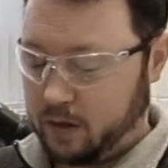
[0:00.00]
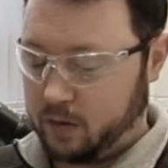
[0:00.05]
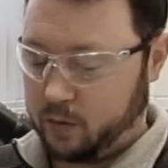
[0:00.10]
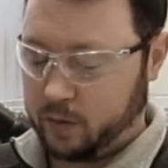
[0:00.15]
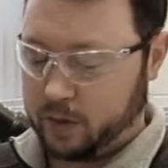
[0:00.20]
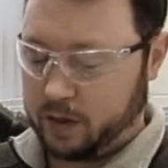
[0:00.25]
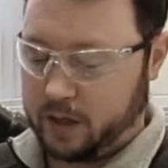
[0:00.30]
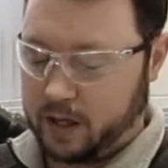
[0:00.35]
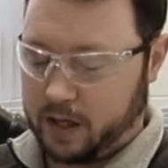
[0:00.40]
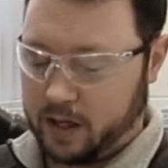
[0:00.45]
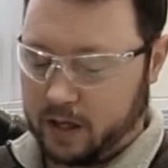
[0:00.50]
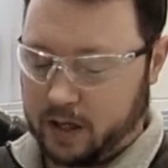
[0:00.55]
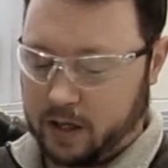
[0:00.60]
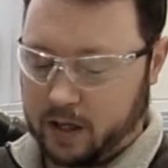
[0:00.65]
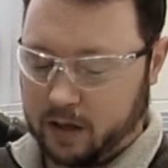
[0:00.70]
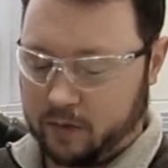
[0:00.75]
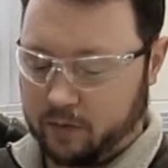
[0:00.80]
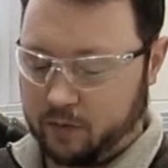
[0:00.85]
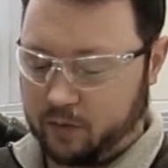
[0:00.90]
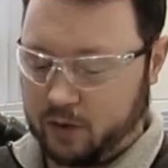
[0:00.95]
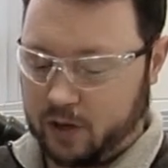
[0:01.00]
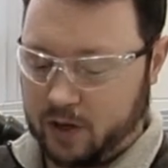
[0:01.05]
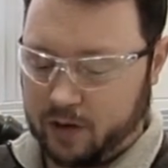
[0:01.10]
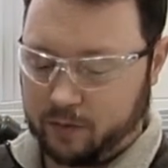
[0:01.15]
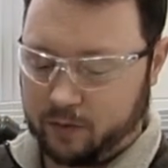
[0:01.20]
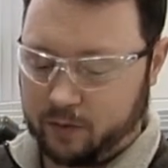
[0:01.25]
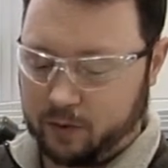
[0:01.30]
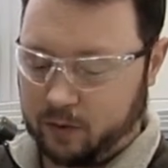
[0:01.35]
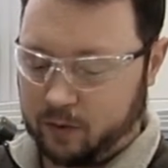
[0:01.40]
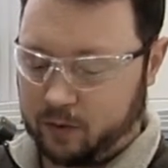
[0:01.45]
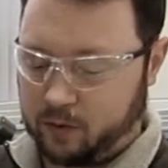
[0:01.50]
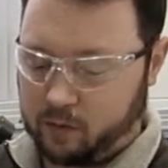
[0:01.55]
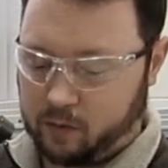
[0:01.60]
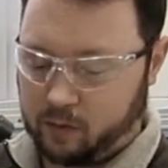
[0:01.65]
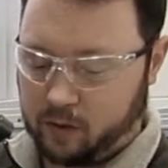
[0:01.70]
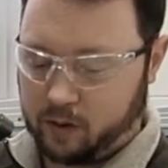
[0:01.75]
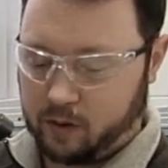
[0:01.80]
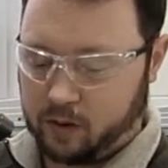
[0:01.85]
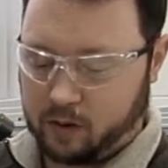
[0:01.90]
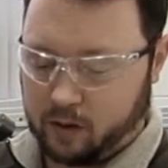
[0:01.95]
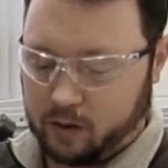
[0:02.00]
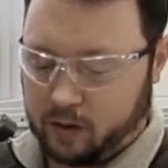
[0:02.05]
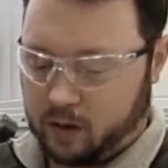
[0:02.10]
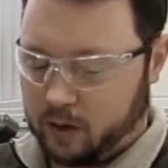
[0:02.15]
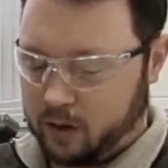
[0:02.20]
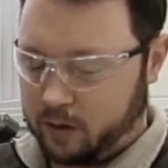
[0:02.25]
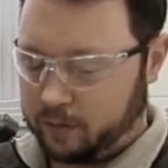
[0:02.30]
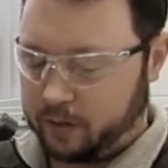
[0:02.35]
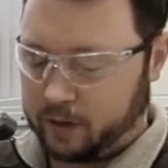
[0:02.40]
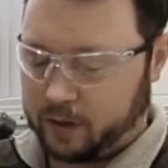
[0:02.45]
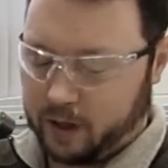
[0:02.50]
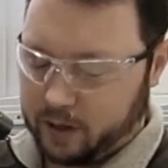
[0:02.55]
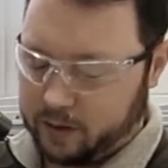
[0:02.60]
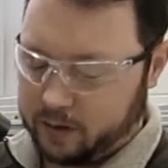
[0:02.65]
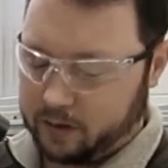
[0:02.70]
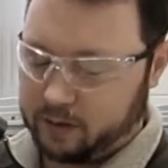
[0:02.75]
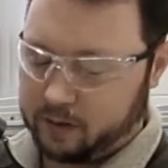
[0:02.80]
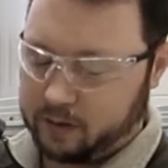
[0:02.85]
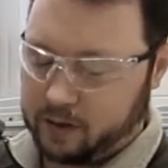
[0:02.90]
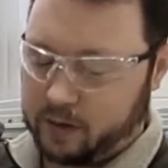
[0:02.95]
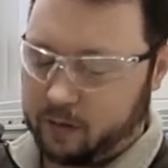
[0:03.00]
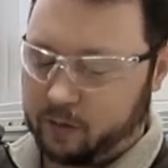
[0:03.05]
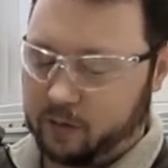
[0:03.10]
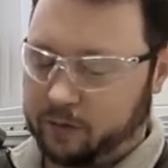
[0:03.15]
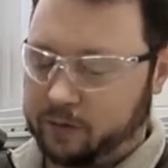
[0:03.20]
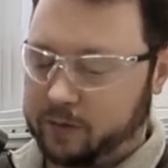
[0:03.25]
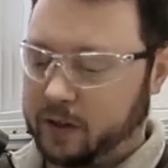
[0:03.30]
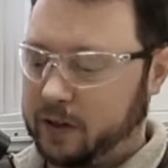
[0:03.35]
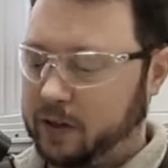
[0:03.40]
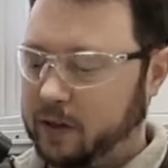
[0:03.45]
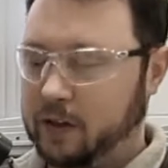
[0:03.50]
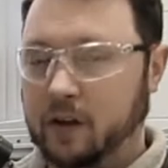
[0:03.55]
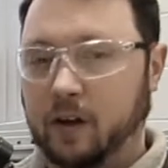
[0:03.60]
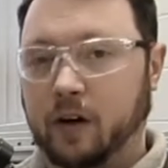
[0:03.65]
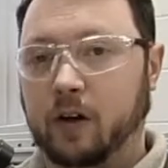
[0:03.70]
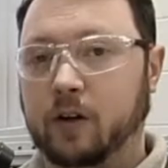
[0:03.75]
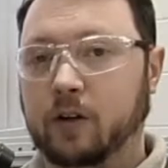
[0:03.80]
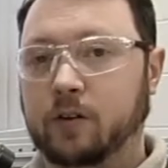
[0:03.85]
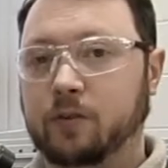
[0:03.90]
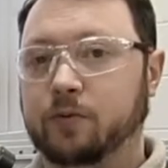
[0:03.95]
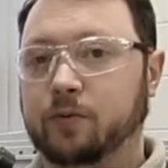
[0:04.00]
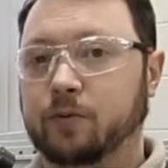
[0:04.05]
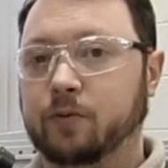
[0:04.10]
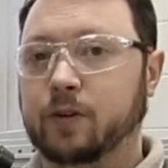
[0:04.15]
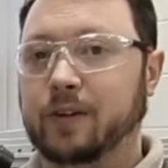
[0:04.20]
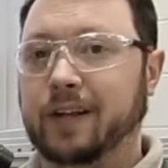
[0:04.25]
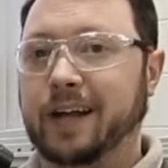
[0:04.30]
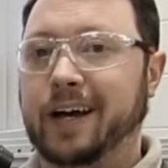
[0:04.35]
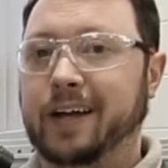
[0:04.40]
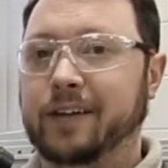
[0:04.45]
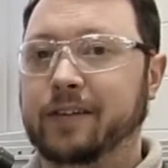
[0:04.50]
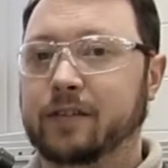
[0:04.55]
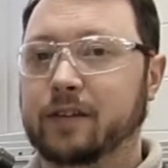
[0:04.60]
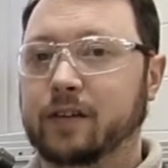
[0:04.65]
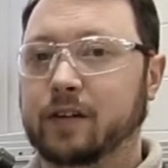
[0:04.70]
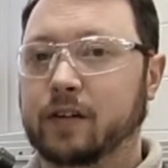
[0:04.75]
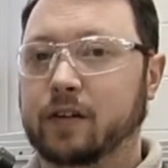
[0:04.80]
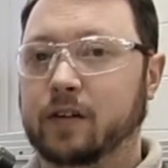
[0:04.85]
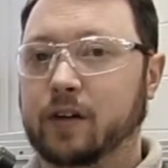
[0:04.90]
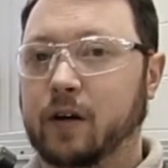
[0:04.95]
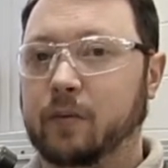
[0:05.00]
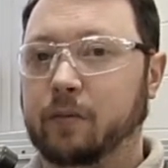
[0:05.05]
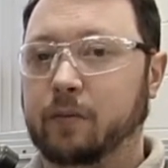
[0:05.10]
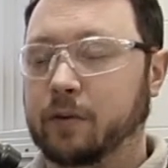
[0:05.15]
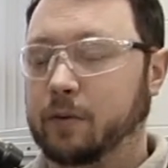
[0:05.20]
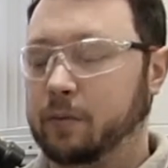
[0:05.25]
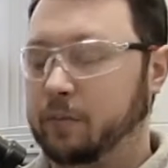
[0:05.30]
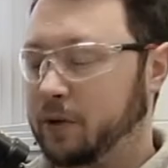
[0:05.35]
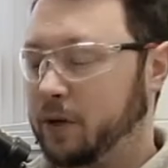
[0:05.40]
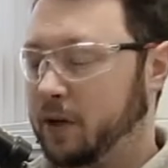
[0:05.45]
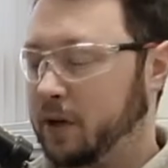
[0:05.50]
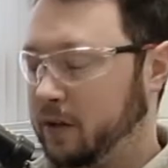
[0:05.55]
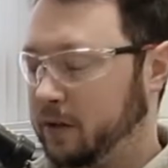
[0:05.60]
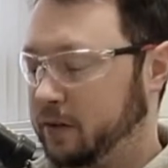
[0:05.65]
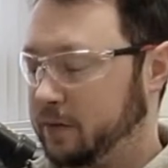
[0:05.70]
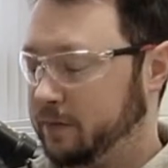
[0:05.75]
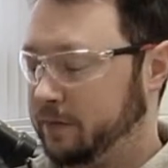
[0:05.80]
We have chamfered all of the edges, and we've cut all 4 lines in the top of the product.